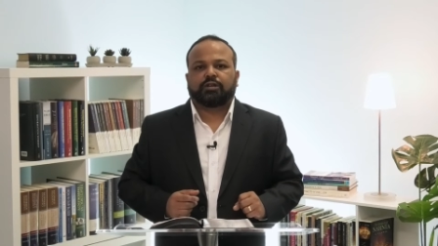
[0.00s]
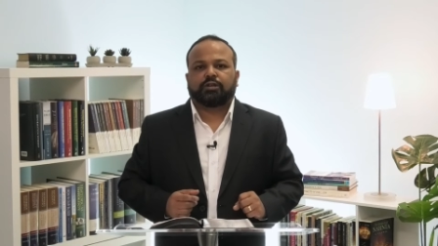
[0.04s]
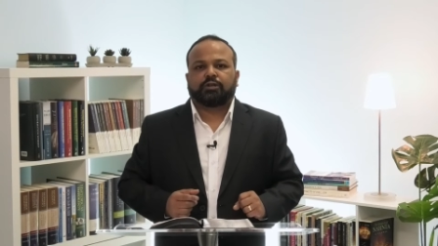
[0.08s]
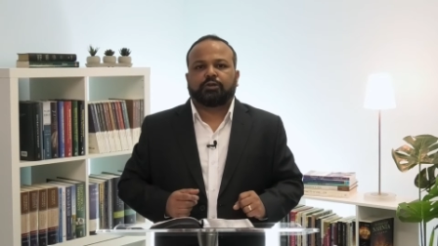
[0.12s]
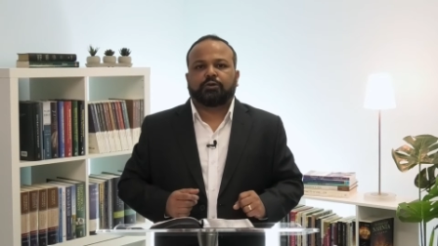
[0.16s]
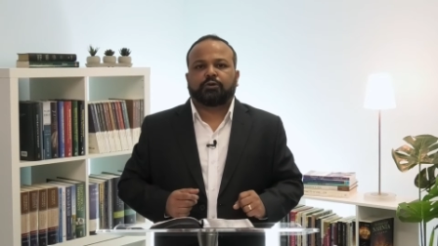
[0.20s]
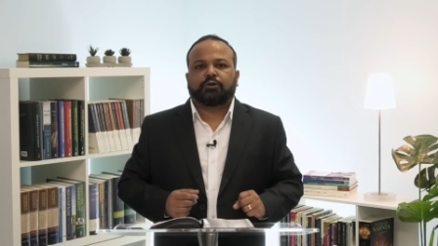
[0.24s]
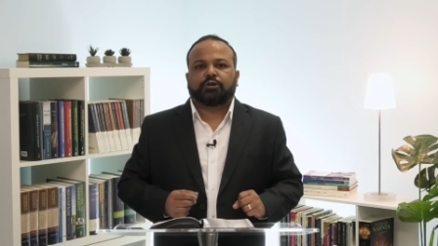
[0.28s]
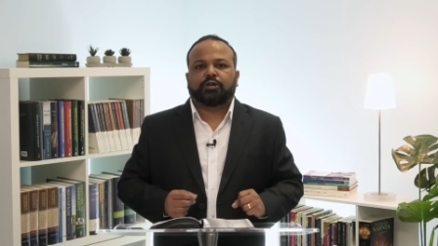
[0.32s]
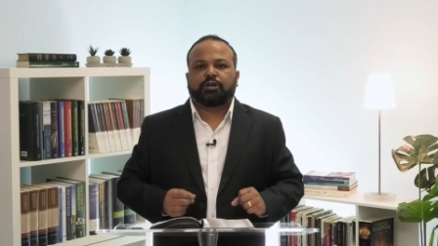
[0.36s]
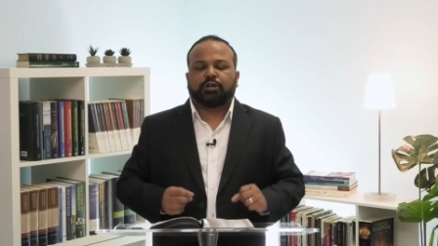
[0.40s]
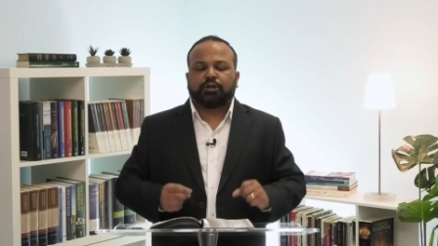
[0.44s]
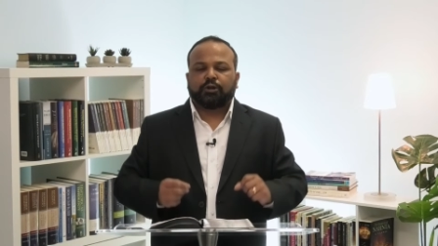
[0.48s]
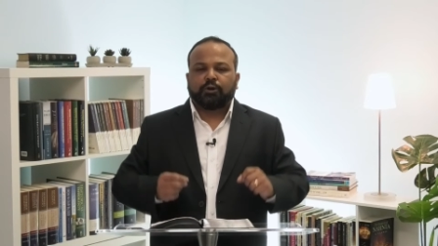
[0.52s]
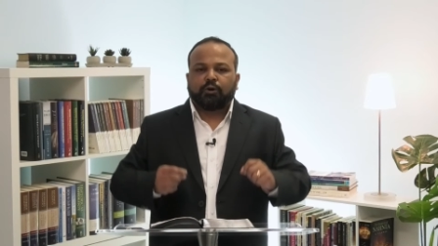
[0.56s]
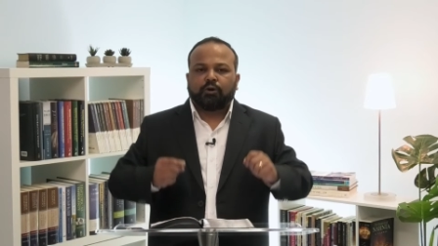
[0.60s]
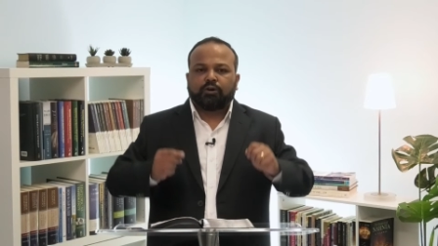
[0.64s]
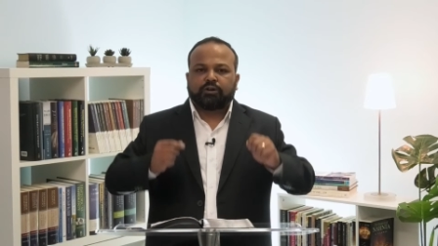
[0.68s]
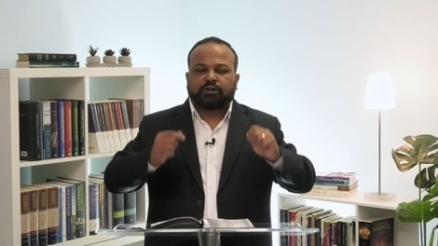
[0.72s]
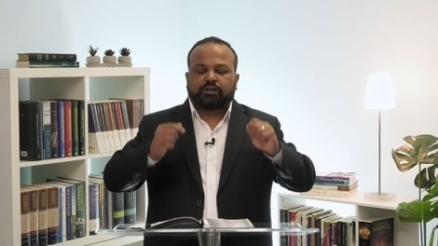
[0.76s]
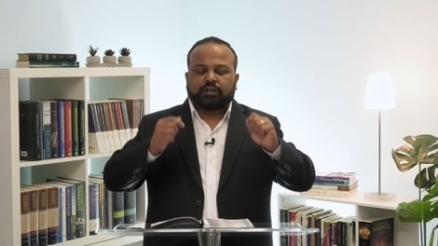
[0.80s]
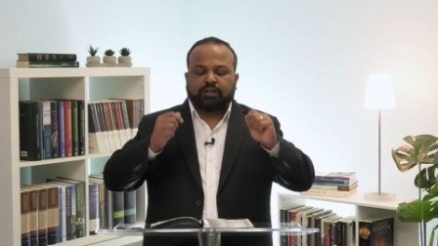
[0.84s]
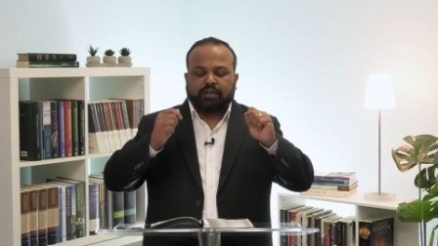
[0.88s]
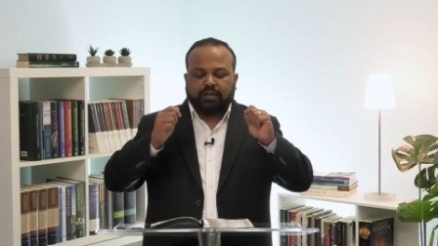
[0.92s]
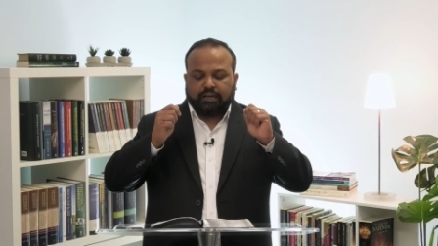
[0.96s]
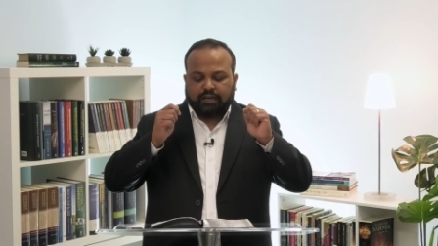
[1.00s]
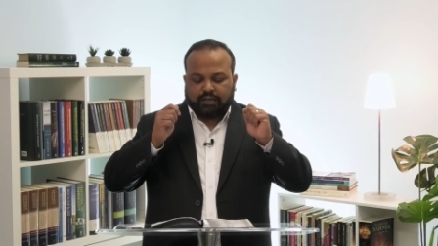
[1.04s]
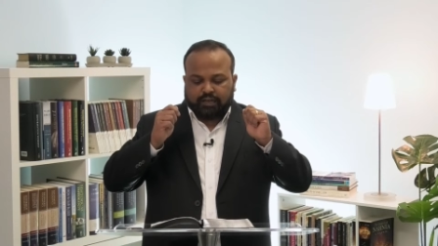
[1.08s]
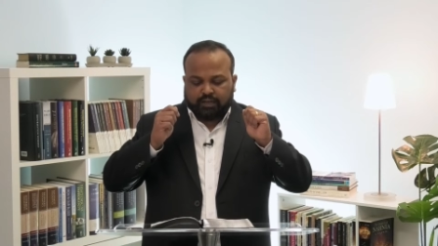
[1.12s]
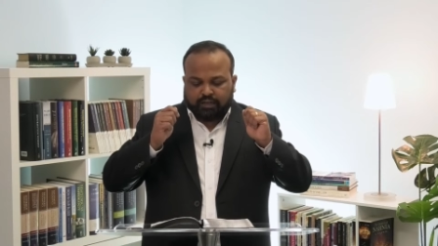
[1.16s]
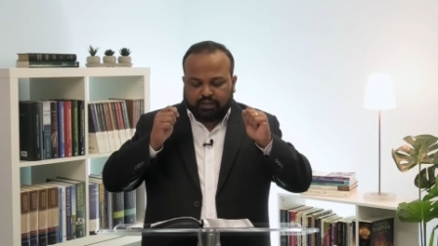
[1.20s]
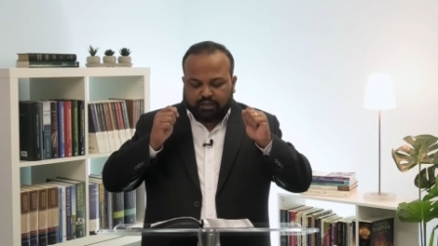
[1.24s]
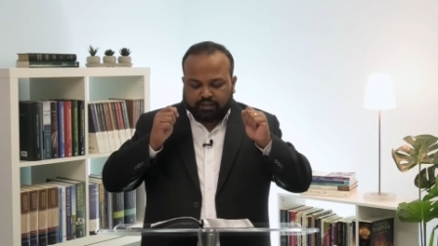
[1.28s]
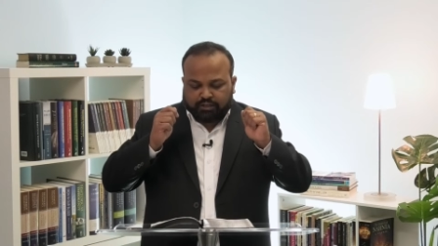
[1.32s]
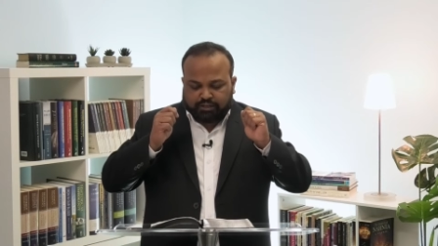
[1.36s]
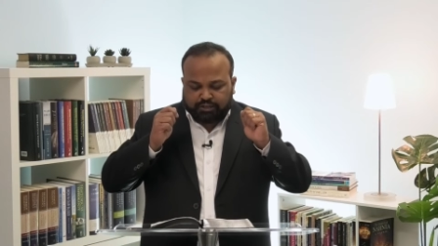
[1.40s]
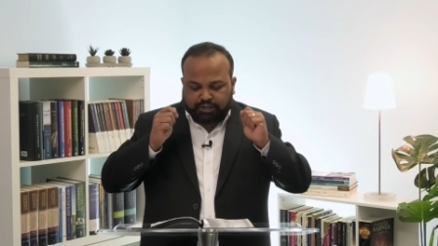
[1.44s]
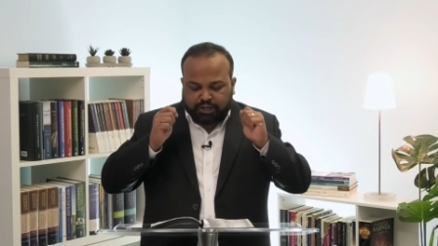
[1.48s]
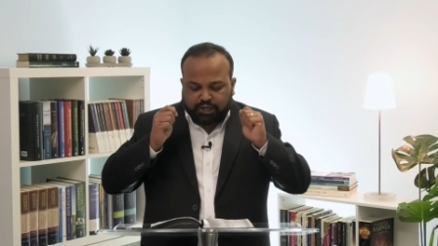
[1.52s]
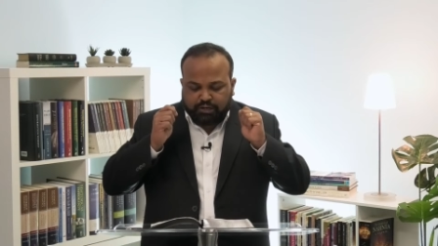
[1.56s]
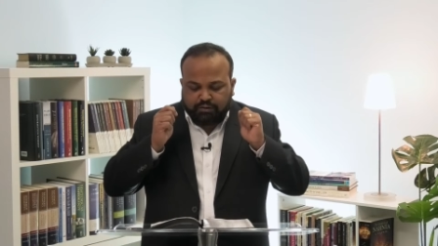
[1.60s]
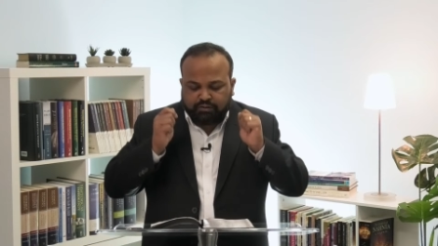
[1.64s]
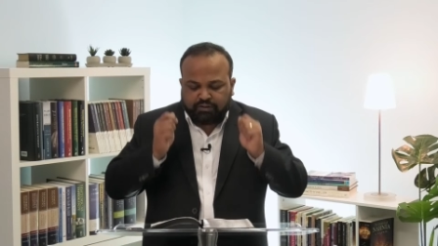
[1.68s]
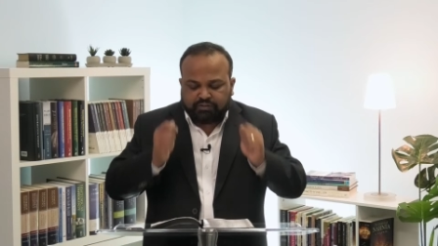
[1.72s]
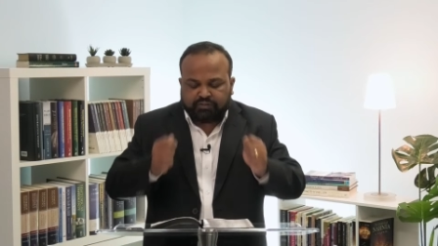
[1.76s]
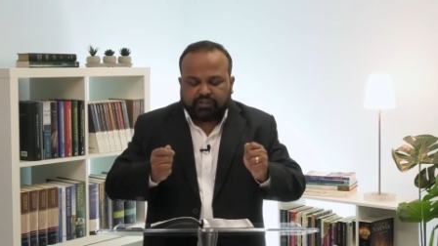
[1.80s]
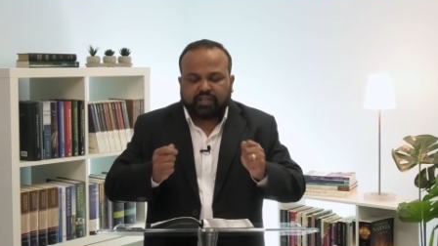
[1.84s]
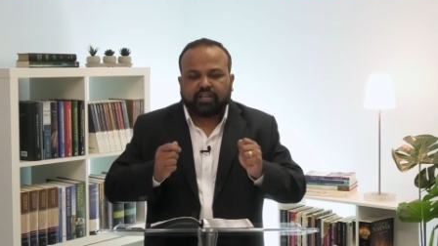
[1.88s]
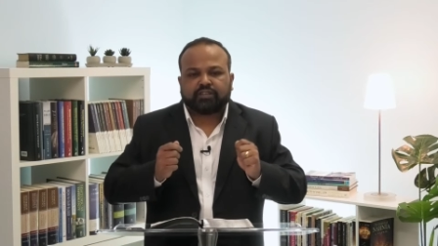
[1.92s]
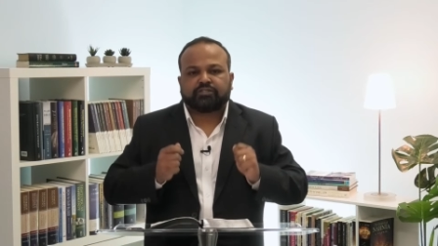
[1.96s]
You cannot give
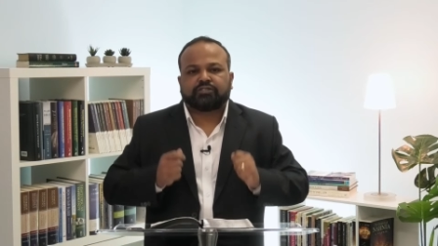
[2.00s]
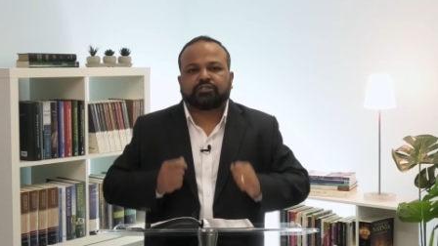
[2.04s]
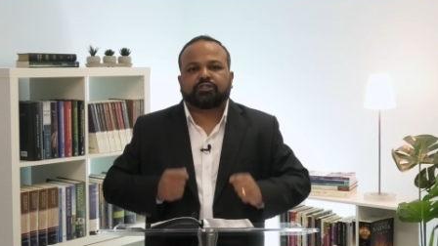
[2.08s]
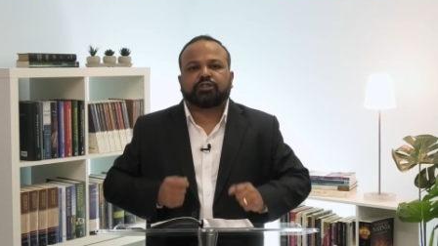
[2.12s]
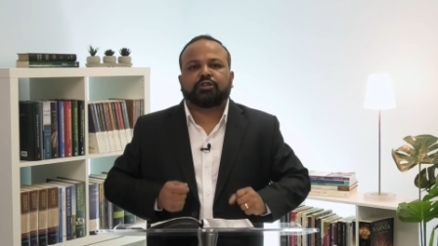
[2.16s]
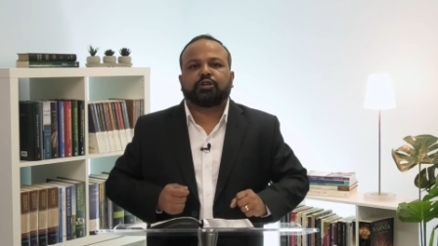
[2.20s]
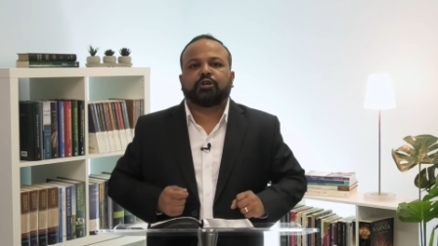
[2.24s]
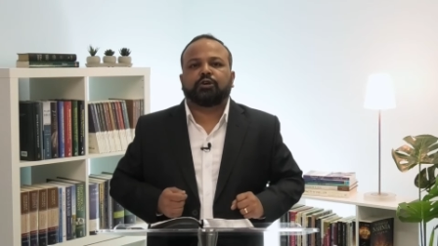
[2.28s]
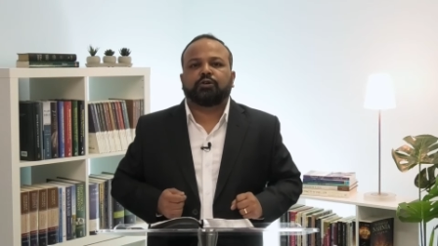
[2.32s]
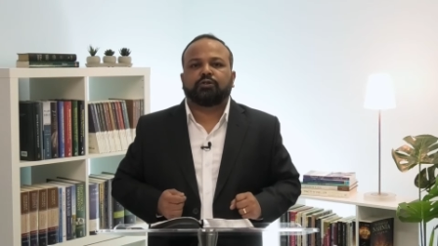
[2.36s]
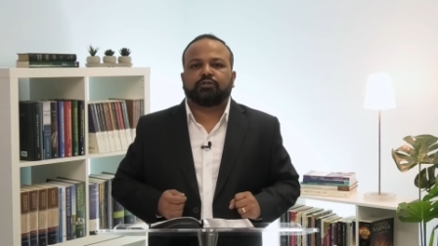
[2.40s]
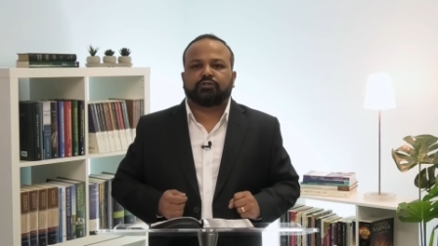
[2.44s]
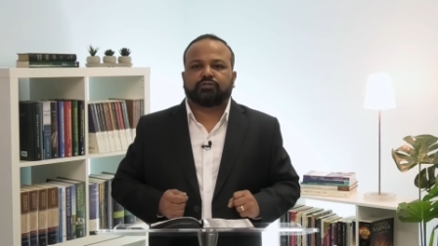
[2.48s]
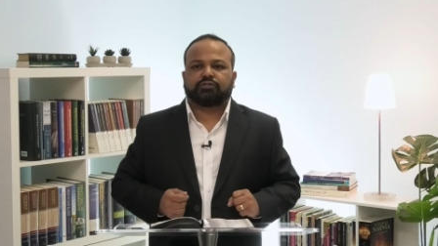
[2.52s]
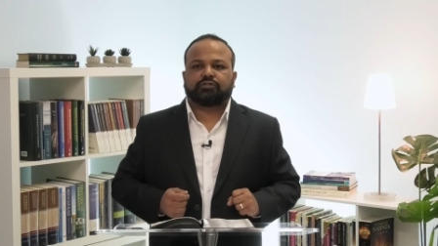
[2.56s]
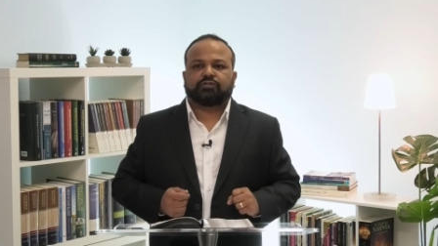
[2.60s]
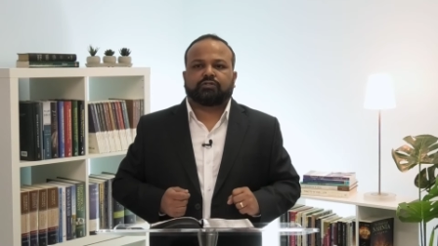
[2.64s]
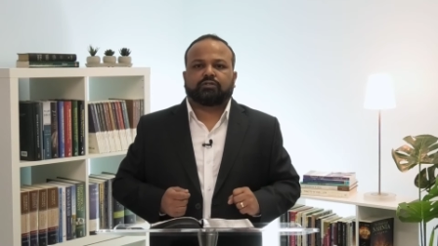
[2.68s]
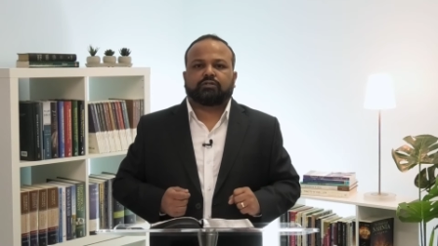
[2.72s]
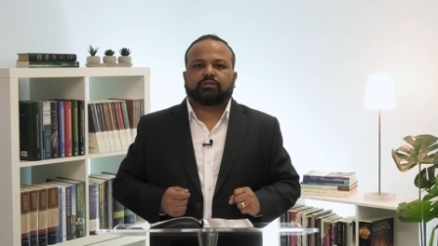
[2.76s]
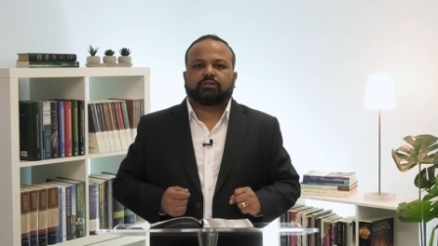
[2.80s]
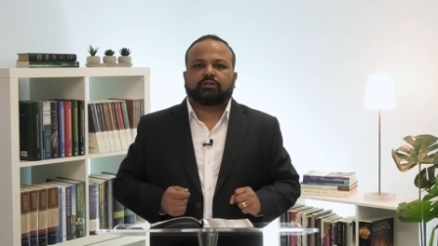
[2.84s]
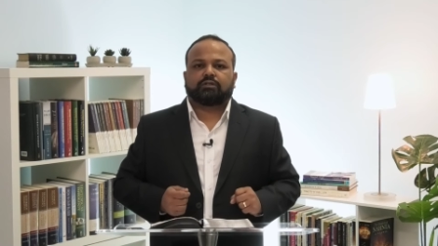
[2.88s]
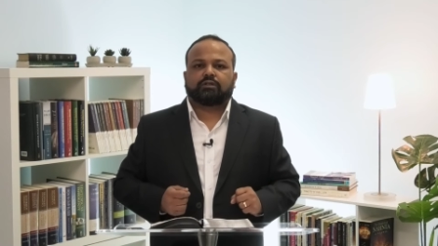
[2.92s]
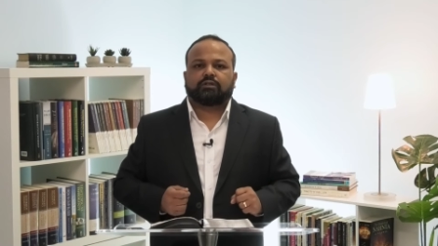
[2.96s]
this excuse